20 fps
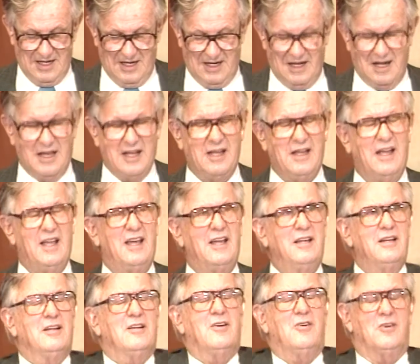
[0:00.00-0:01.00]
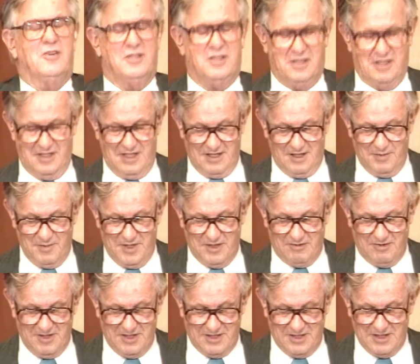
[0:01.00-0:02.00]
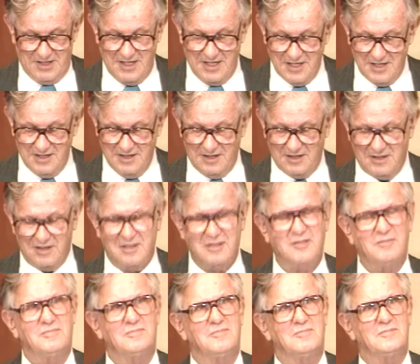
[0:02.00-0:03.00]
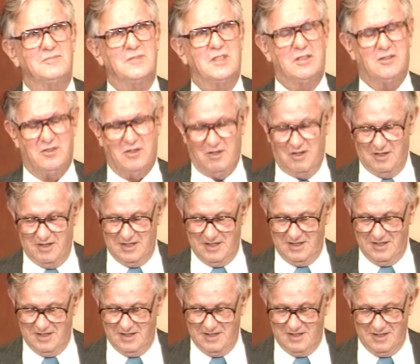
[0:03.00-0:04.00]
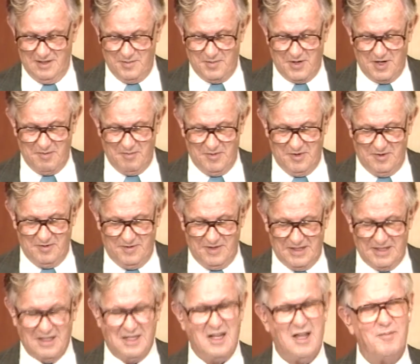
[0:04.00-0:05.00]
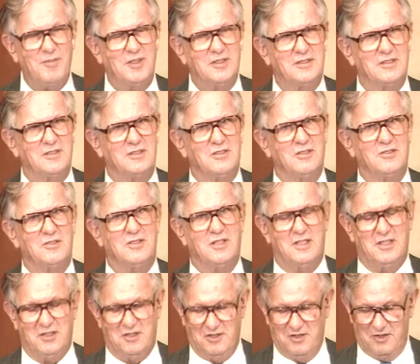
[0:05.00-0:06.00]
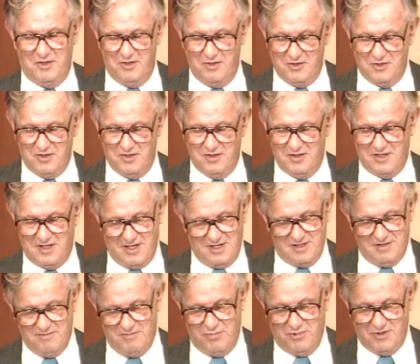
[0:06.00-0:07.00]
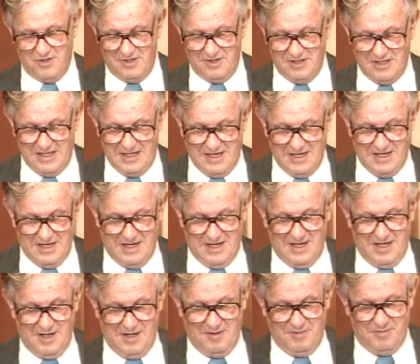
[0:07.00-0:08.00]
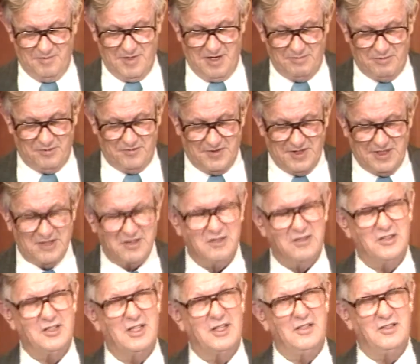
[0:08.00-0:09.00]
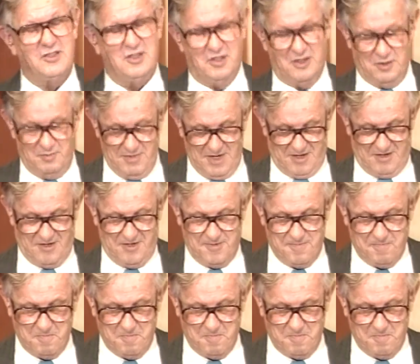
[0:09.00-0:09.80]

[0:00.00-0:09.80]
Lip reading: I had a course in elementary statistics taught in the Department of Economics and Social Institutions, that's important, by Professor J.G. Smith.